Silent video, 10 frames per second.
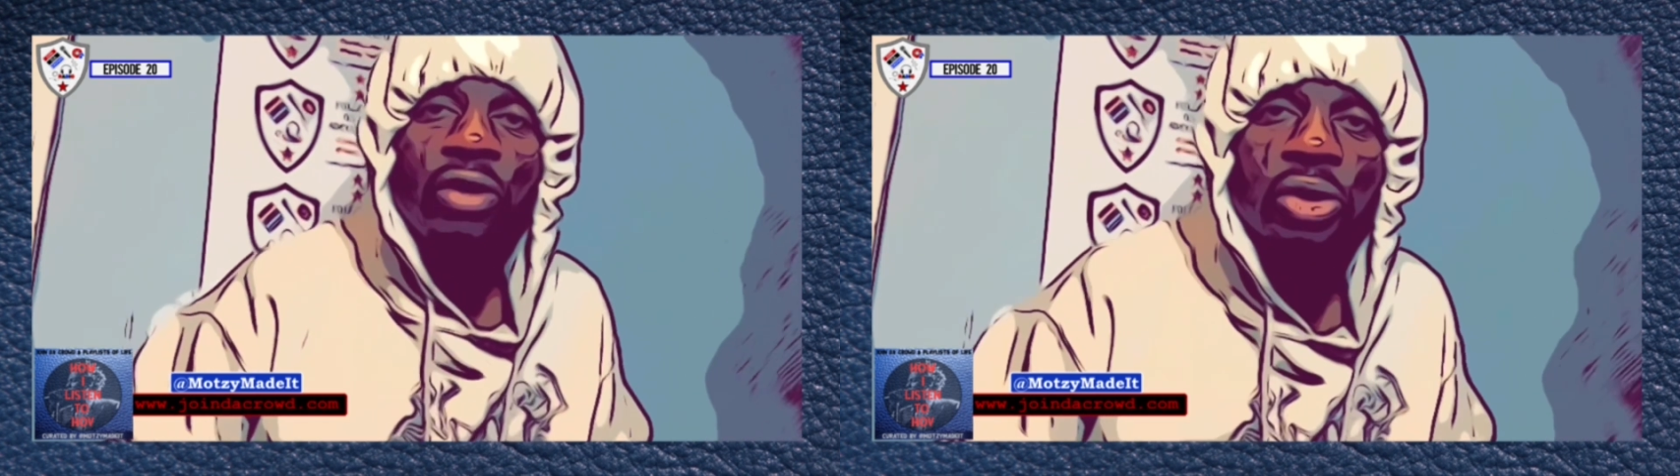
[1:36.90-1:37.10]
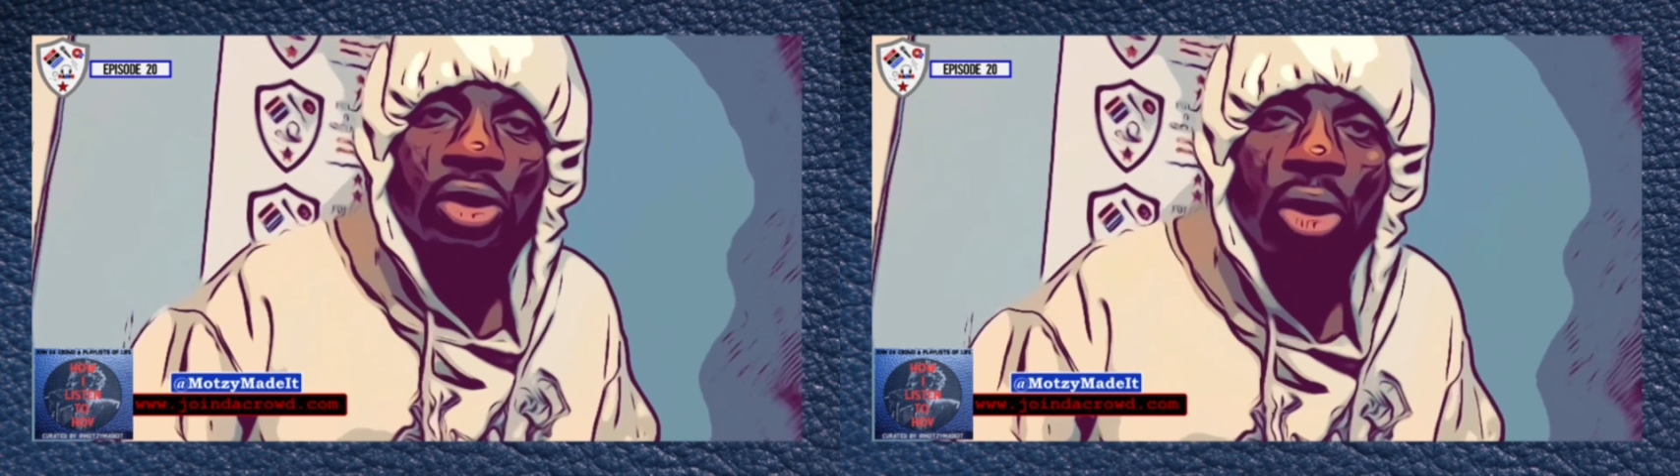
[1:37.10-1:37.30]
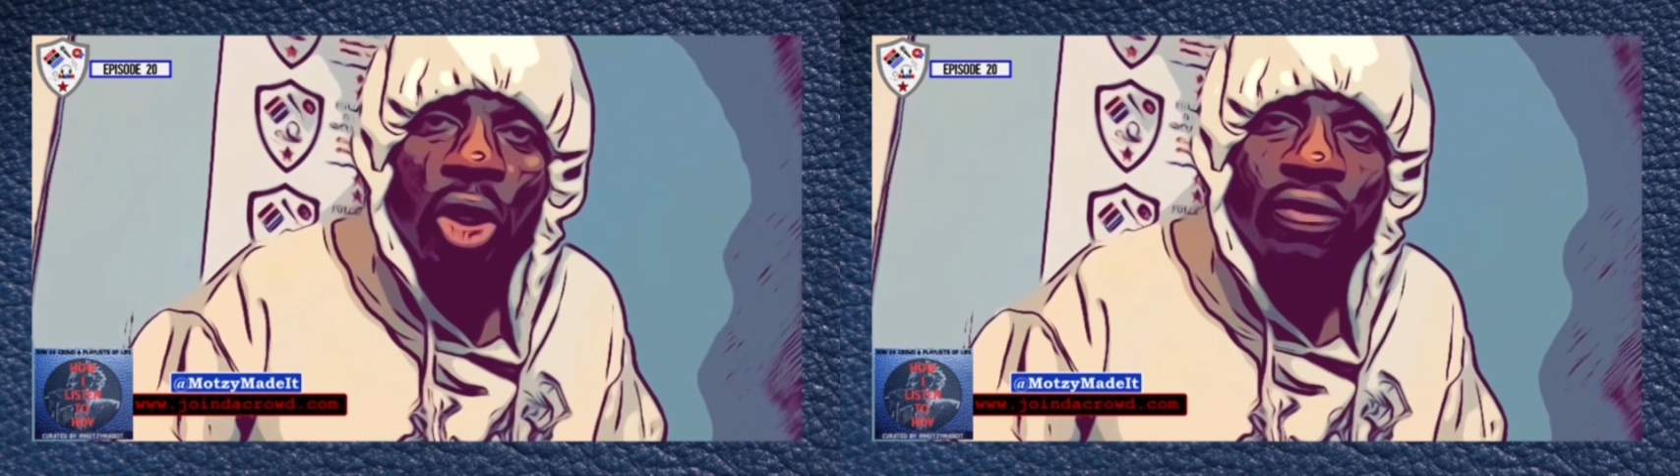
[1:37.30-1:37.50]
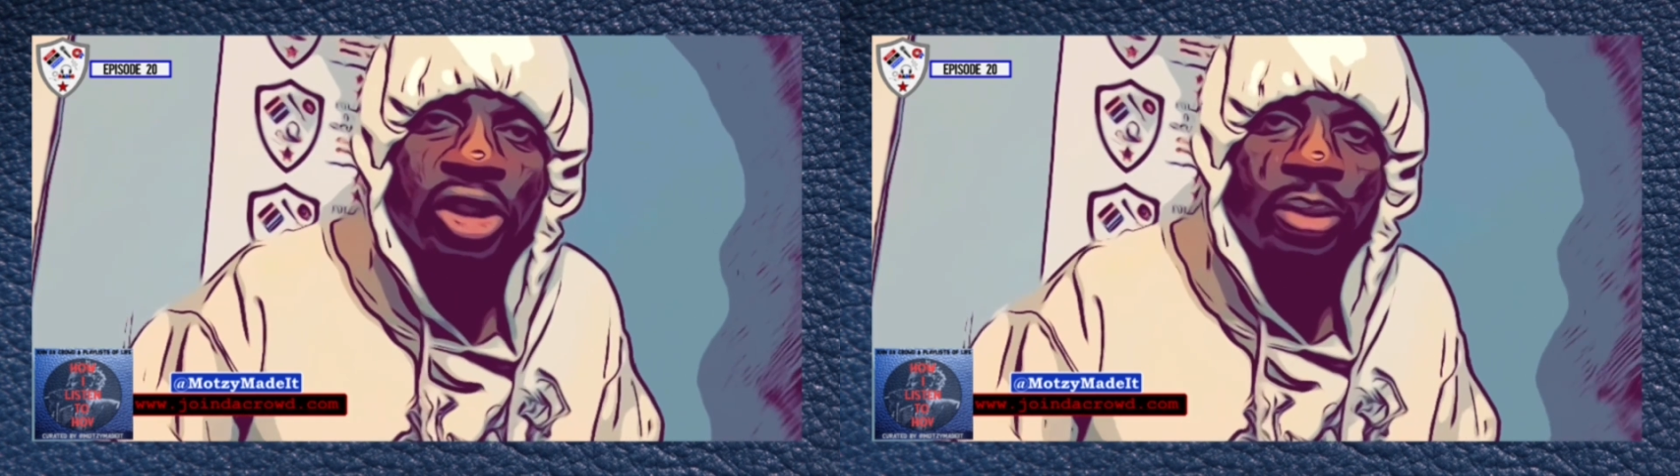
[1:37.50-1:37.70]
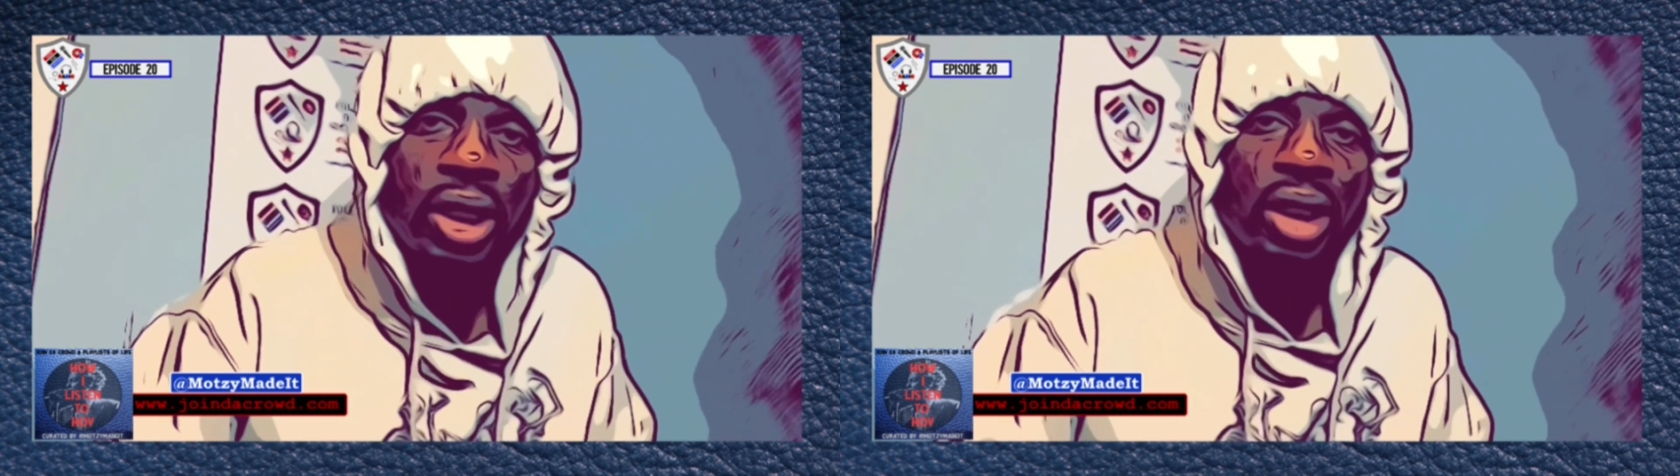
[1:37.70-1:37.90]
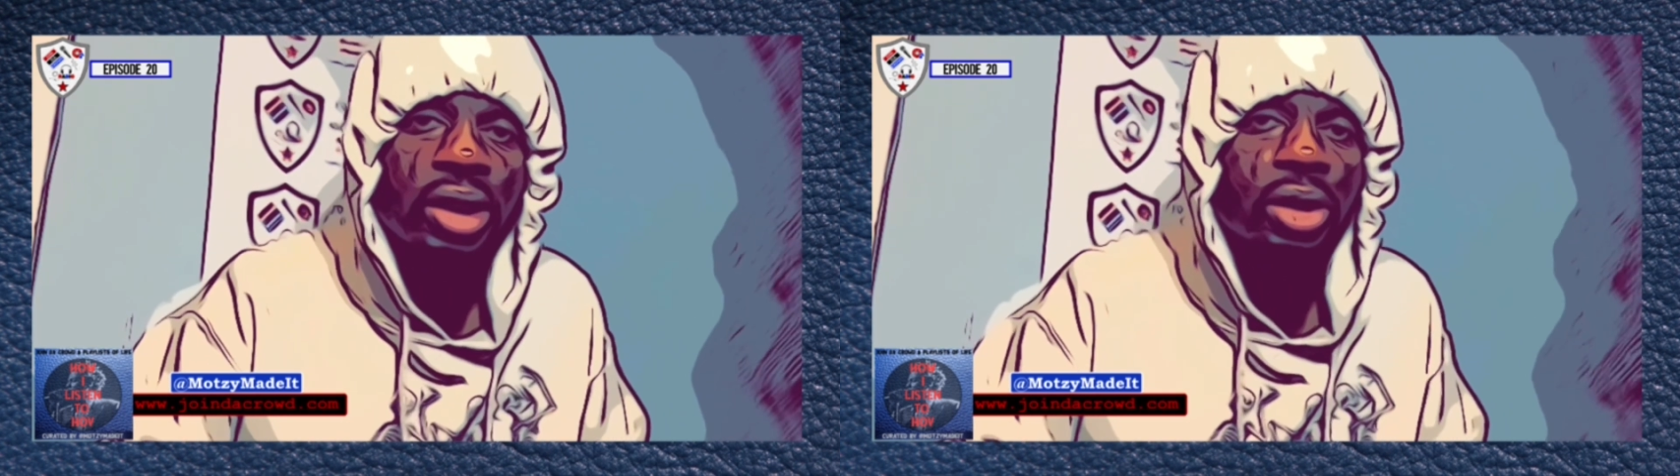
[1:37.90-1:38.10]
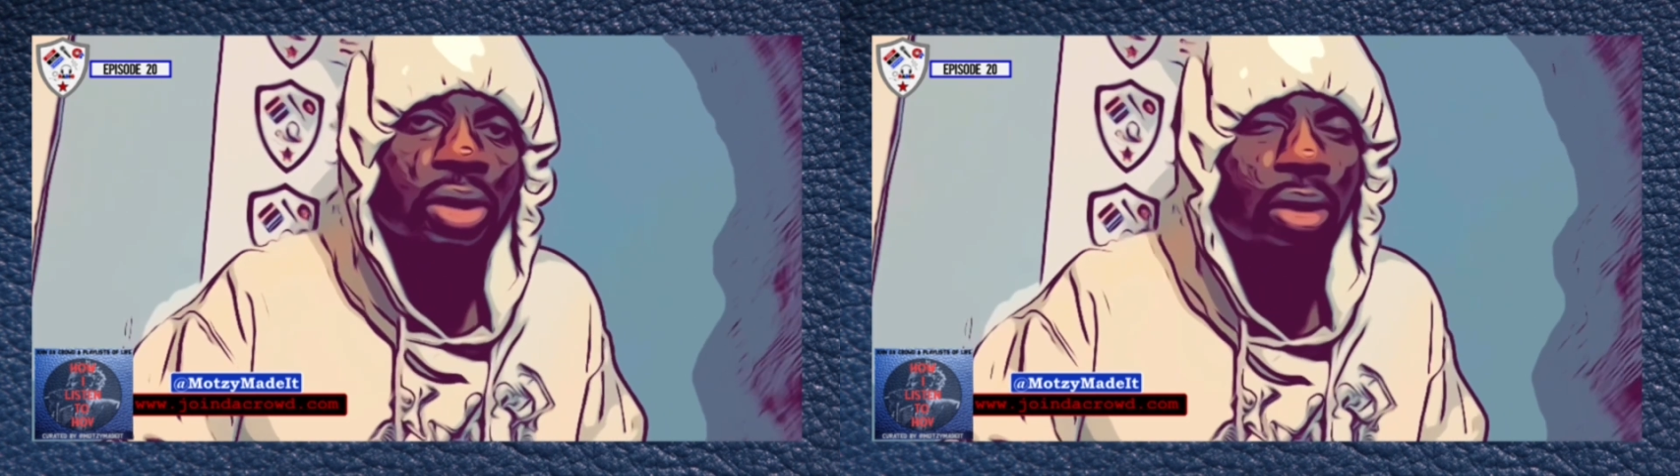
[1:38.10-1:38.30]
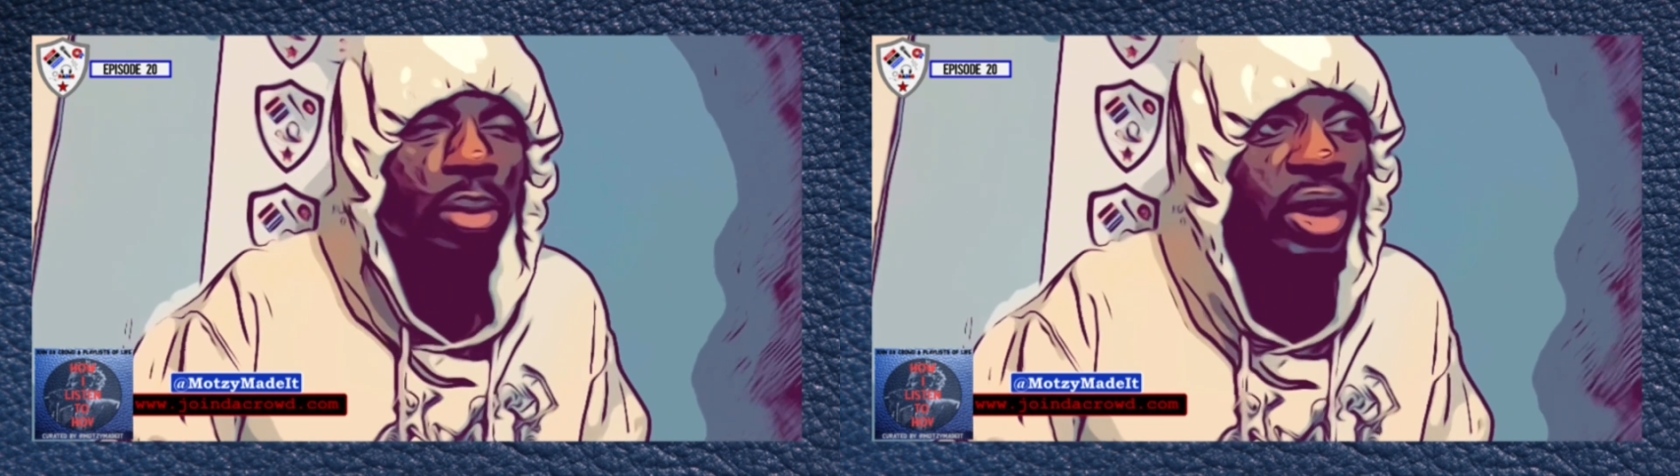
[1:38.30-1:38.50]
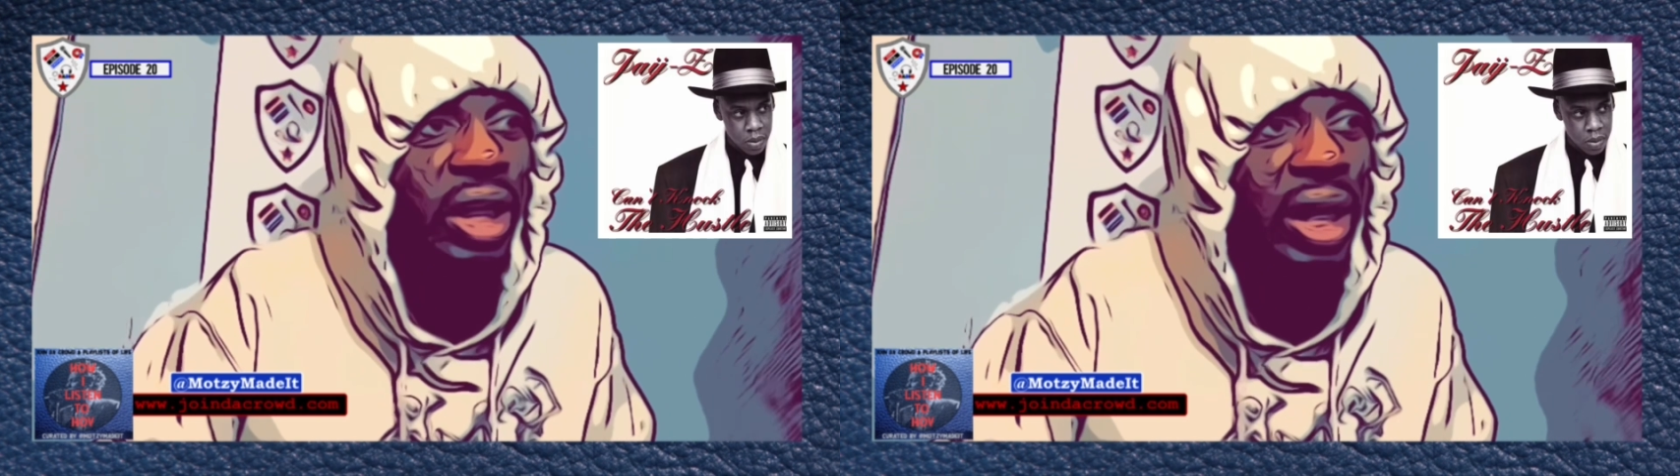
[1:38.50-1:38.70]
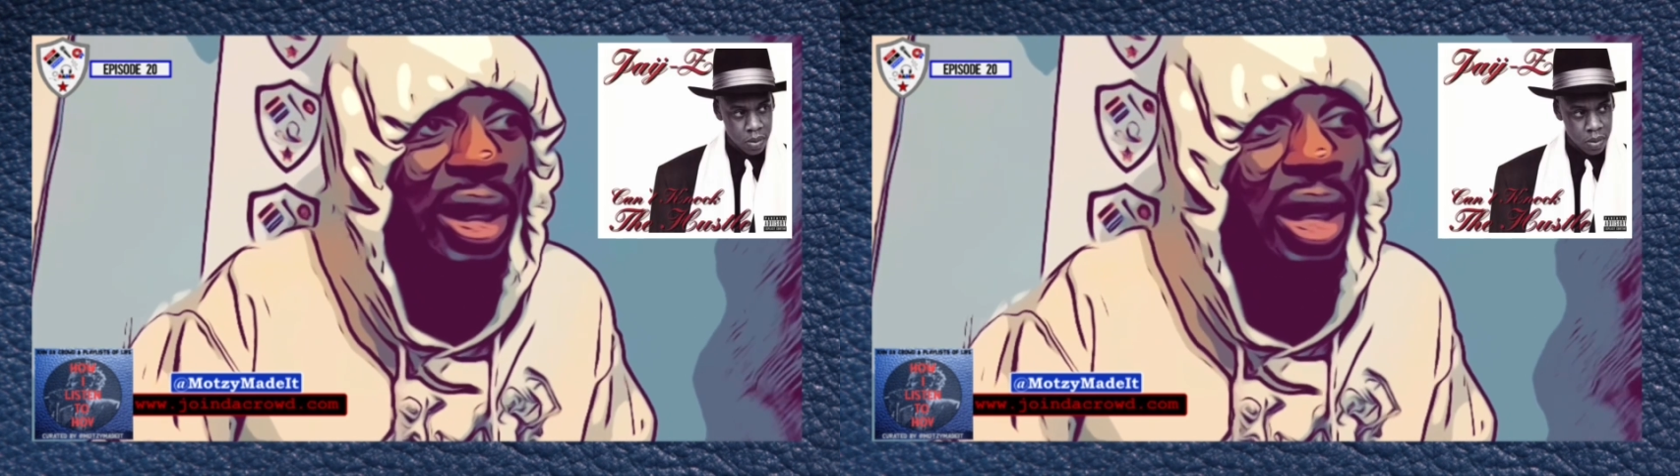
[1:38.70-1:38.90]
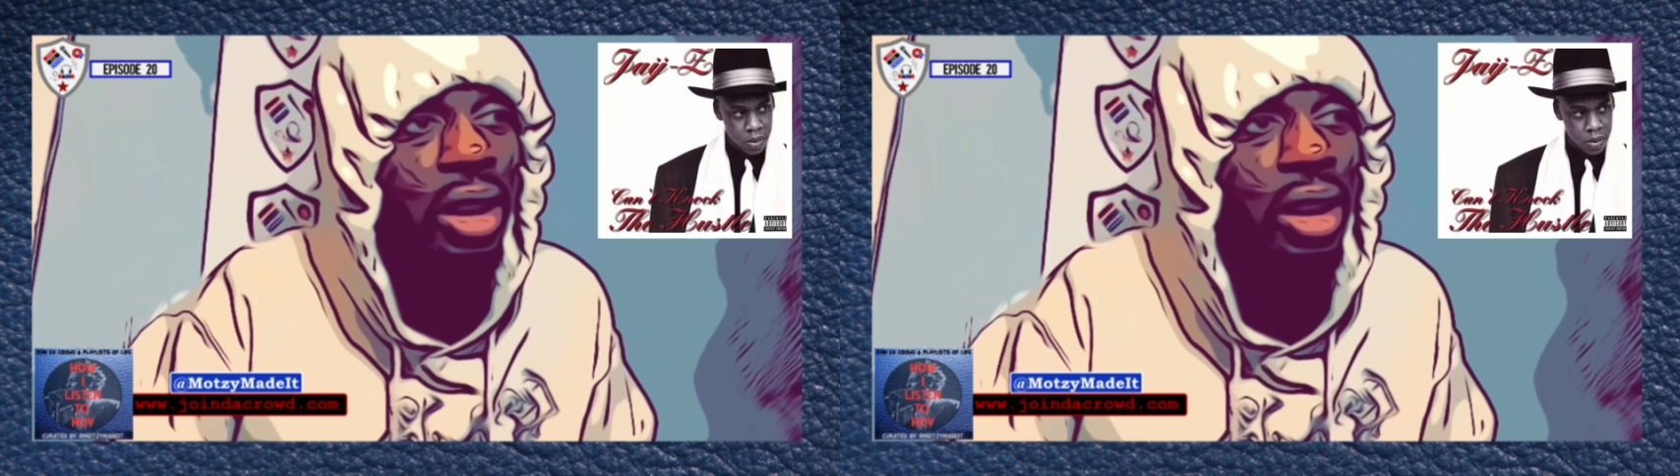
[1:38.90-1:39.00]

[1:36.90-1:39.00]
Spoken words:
the first song off this playlist is going to be Can't